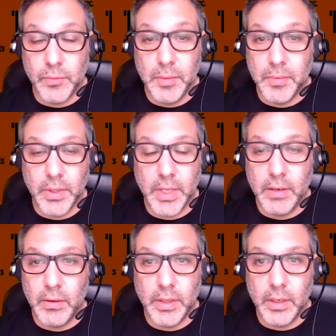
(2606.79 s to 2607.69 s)
People that
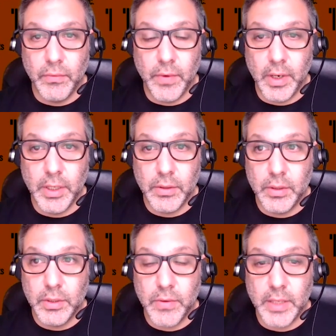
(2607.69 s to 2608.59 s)
are very
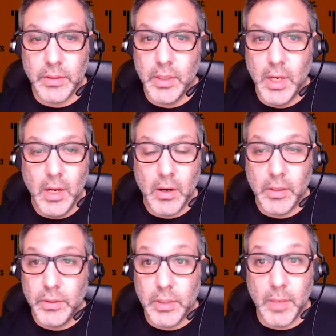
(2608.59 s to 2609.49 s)
distressed are
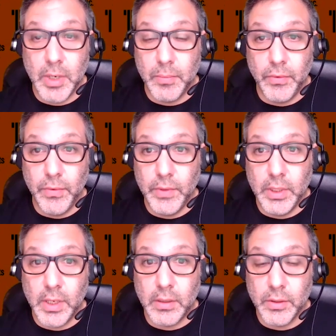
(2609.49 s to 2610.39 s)
still coming up with
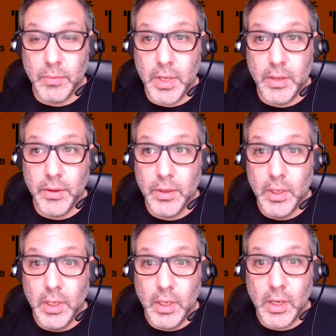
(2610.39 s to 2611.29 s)
$50 a month
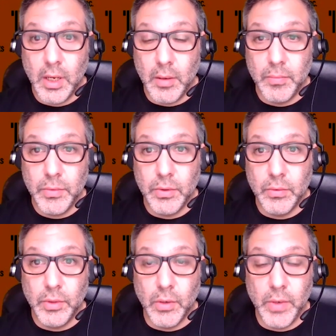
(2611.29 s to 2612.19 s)

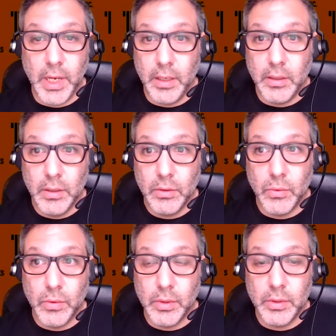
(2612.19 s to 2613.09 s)
to donate
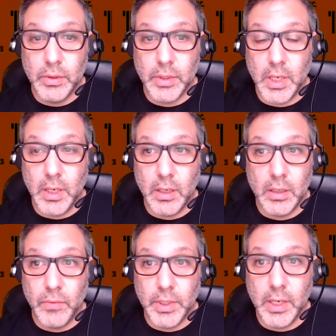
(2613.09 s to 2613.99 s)
towards
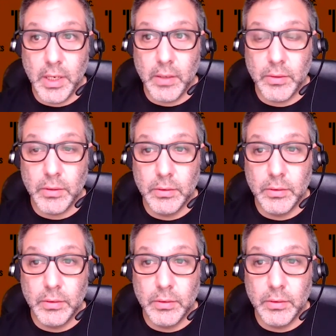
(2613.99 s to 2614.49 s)
retained counsel.